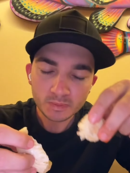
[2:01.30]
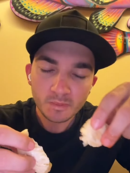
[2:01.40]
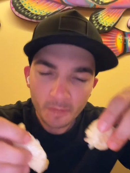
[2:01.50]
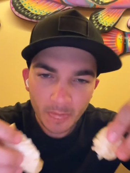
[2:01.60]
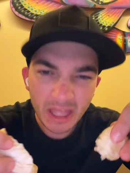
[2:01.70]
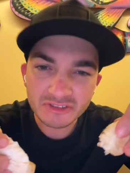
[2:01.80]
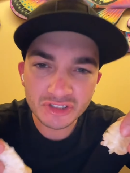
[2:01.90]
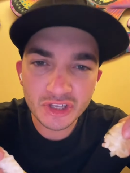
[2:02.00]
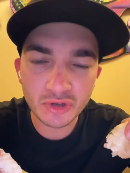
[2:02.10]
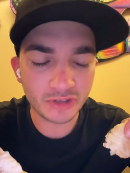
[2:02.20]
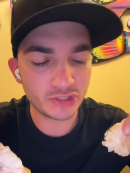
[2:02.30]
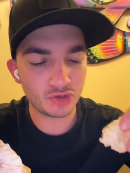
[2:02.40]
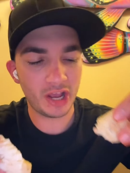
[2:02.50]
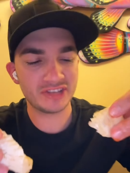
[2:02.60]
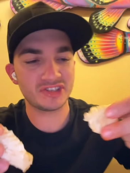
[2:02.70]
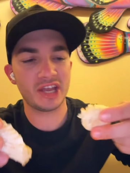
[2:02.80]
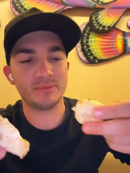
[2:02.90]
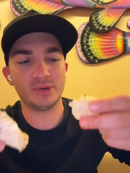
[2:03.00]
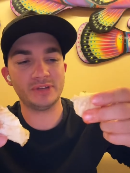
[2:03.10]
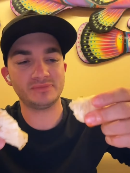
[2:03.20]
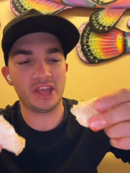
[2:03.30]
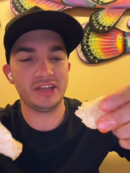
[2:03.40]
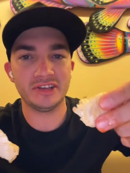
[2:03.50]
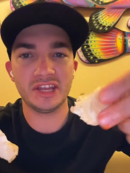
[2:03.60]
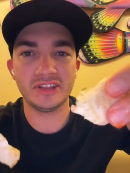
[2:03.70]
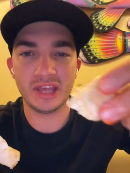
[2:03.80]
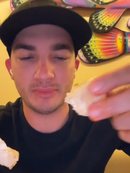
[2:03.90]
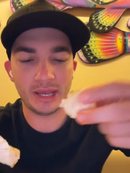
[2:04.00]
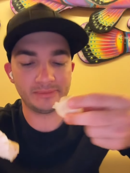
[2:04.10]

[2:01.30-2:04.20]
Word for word: It's a little on the dry side, but hey, it ain't that bad.